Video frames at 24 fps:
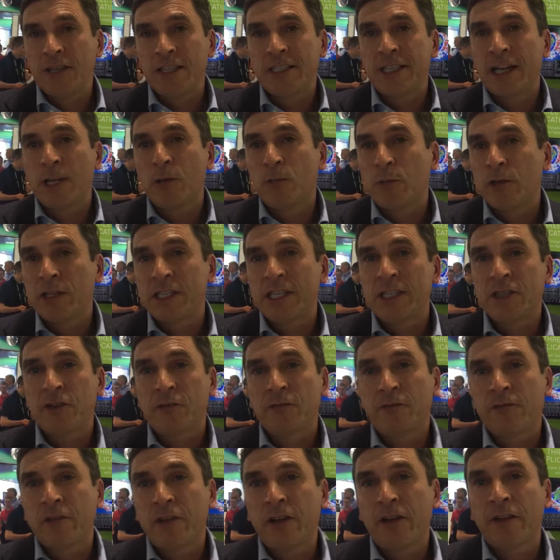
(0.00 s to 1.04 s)
and single precision
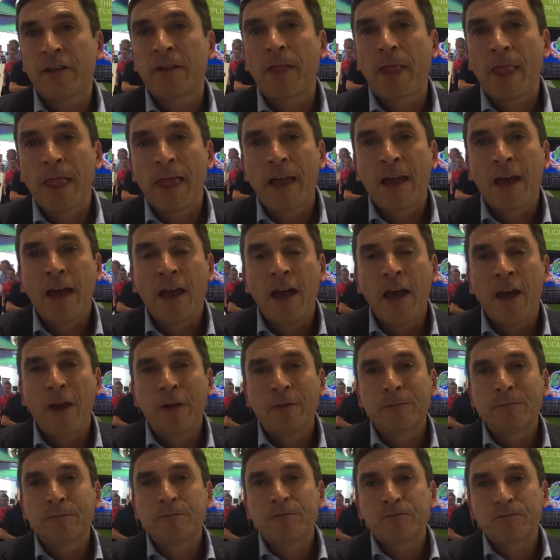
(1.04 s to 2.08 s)

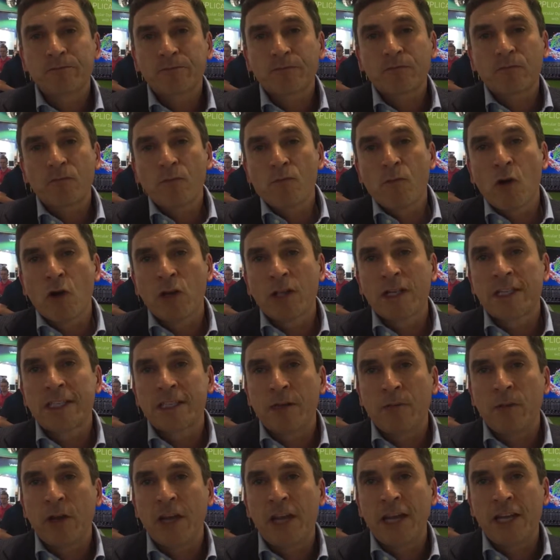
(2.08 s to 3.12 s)
for model
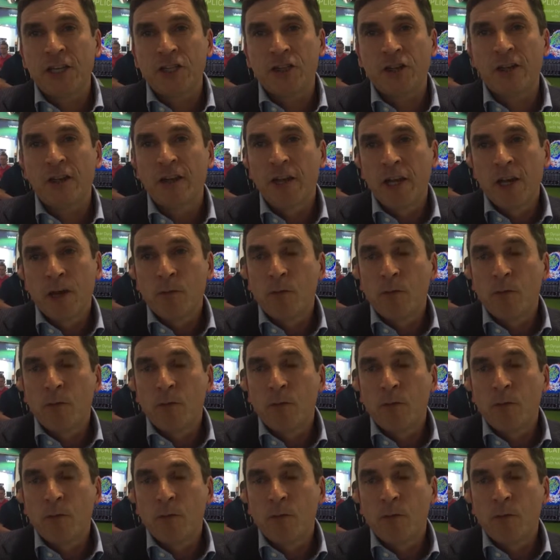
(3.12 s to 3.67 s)
simulation.